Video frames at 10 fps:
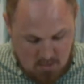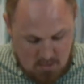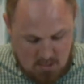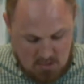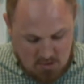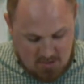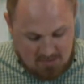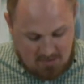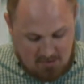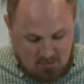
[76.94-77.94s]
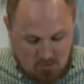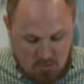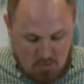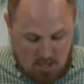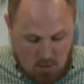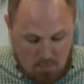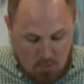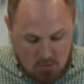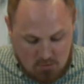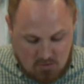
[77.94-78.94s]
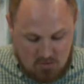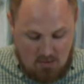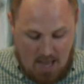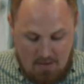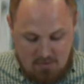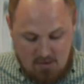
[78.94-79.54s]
And just as it is true in our personal lives,